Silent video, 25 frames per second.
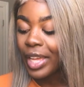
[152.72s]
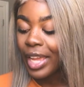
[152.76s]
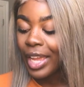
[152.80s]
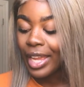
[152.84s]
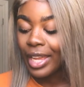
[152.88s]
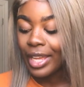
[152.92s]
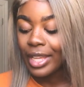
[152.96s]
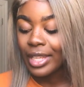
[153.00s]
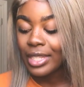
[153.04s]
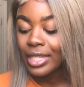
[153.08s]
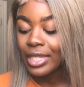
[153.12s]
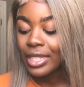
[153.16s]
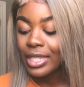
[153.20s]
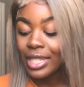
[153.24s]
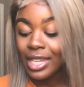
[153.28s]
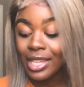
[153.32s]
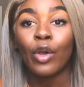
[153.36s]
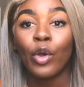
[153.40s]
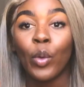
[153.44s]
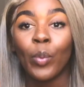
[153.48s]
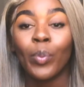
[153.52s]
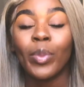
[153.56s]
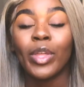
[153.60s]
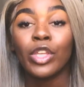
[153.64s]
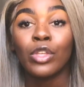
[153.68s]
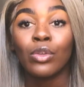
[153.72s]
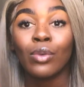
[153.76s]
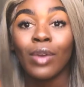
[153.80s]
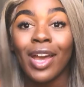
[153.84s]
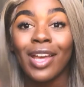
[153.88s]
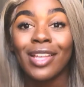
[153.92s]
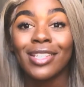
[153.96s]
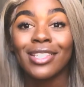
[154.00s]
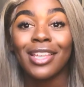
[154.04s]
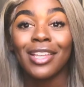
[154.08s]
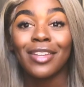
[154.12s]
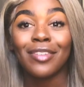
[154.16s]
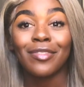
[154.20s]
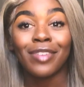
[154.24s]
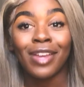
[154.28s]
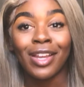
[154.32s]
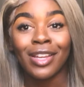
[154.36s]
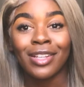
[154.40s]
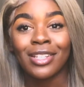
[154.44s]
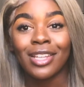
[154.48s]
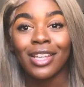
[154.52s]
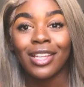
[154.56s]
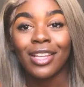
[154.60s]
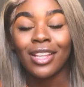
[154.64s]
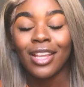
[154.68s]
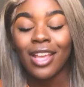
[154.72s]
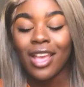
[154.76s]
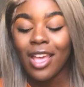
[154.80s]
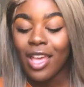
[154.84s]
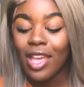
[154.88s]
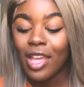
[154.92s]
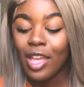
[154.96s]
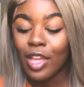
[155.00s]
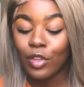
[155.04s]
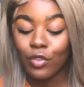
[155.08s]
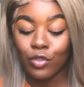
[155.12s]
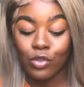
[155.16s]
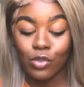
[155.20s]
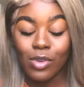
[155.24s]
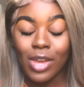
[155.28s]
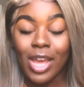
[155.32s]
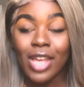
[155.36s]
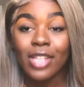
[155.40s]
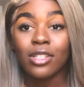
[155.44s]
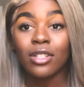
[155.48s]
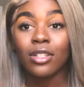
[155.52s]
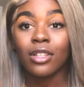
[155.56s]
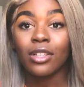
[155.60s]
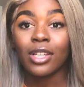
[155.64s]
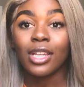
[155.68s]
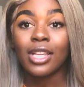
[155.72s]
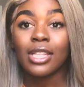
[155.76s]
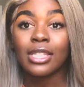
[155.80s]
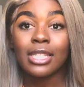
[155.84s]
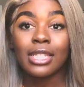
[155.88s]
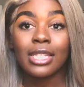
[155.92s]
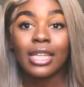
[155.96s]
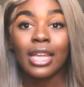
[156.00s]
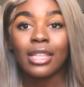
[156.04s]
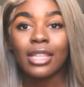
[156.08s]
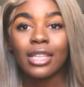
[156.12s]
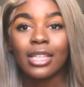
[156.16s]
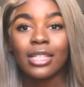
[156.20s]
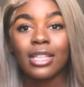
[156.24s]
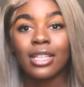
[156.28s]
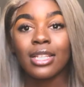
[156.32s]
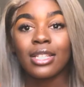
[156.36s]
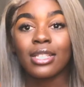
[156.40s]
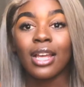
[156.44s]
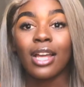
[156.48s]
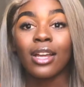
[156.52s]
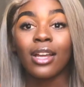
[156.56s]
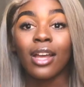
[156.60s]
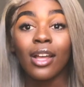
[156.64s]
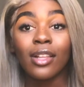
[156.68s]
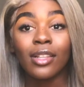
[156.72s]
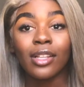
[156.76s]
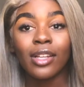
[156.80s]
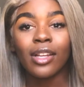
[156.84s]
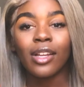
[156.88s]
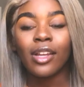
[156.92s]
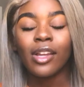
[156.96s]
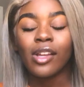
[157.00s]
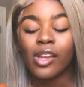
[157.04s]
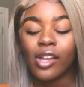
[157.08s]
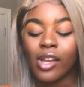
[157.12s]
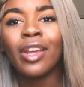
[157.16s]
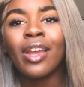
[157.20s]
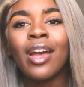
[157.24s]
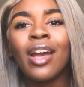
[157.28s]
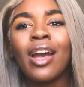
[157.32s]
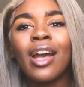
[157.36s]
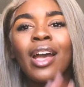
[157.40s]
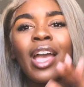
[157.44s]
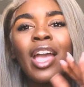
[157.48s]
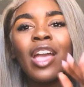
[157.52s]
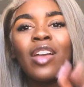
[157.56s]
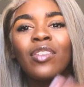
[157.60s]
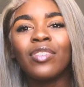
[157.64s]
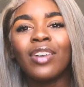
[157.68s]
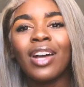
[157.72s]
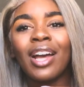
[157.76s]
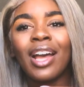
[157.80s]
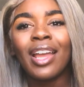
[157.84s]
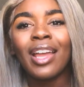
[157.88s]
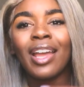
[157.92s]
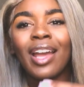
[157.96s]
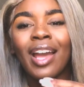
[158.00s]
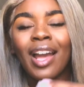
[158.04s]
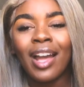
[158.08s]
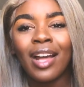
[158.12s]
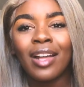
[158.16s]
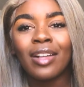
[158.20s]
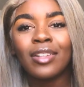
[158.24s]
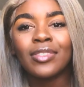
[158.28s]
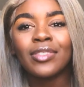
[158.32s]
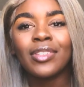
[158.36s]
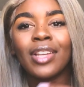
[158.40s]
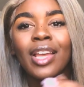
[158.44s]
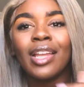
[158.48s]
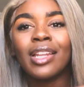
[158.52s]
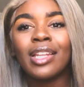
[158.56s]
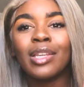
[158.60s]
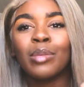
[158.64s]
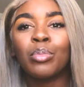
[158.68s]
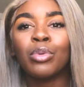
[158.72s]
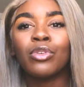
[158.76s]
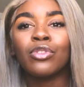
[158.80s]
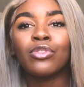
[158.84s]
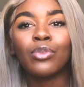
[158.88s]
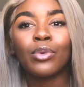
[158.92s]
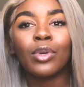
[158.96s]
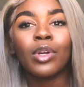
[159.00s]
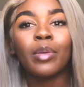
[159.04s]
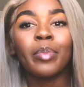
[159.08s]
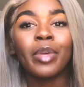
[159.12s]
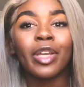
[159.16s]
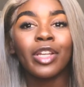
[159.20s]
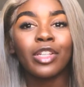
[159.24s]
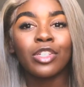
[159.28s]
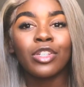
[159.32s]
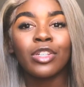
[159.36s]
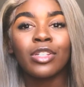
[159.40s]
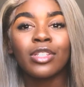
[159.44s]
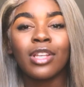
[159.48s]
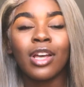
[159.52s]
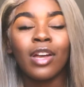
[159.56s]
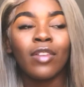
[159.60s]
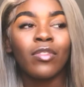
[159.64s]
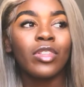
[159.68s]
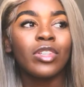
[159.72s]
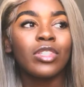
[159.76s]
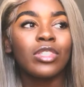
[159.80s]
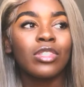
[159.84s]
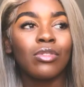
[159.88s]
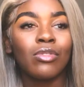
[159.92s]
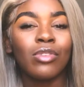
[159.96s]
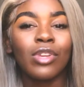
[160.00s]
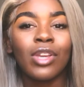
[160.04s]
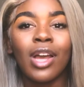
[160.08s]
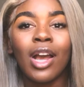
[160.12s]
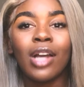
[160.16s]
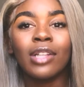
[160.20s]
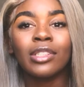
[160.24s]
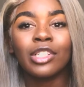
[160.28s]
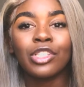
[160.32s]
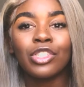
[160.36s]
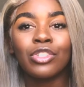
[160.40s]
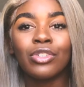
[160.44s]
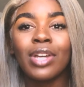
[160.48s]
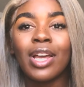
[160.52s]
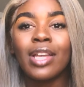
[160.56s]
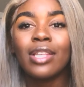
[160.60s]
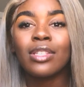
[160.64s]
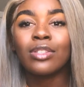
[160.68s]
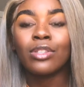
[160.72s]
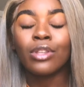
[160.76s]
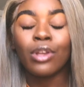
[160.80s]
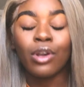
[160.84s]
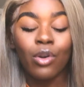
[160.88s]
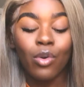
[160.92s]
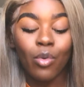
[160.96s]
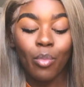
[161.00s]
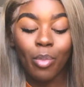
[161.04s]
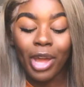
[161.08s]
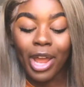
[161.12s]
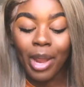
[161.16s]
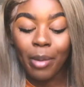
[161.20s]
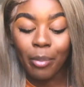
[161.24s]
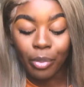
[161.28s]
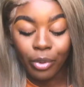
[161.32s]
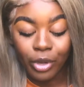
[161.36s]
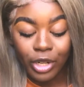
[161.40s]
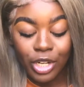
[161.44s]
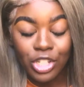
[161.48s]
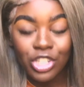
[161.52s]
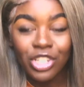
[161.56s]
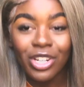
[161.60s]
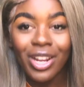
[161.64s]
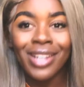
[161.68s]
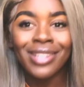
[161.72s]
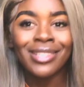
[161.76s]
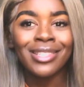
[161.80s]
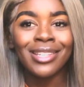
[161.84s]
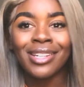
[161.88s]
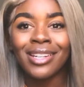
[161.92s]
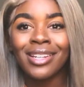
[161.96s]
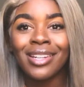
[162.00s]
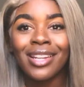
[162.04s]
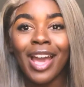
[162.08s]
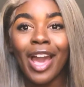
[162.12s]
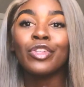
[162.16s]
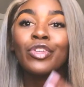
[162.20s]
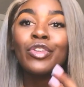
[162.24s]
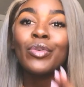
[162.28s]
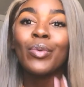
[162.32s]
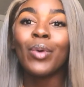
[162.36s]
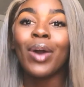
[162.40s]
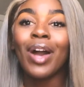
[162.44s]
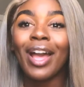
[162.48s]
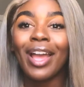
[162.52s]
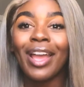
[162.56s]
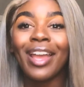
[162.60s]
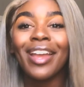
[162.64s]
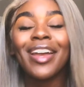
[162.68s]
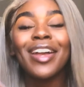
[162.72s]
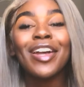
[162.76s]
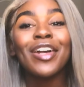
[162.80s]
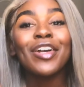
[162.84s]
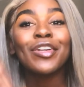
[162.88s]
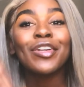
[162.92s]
and I hope that you guys can find it if you guys are looking to get this exact color. If I have any before pictures of this unit, I'll let you guys know, but I'm pretty sure I didn't. You know why?